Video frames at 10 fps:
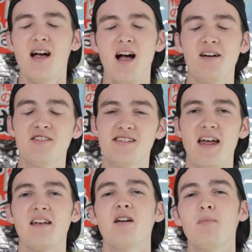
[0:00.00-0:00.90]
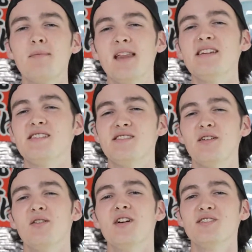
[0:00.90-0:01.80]
I understand, but I'm lazy too.
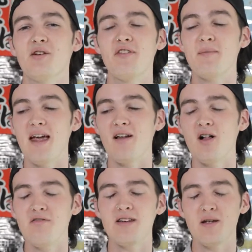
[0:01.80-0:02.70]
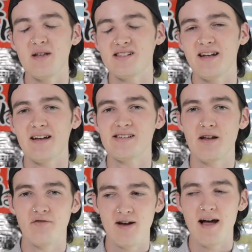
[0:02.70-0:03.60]
So if he made all of it, it'd be a 10 out of
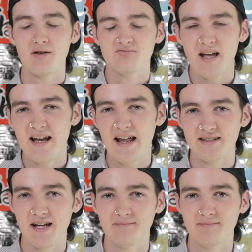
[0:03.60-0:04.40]
10 for now, 8 out of 10.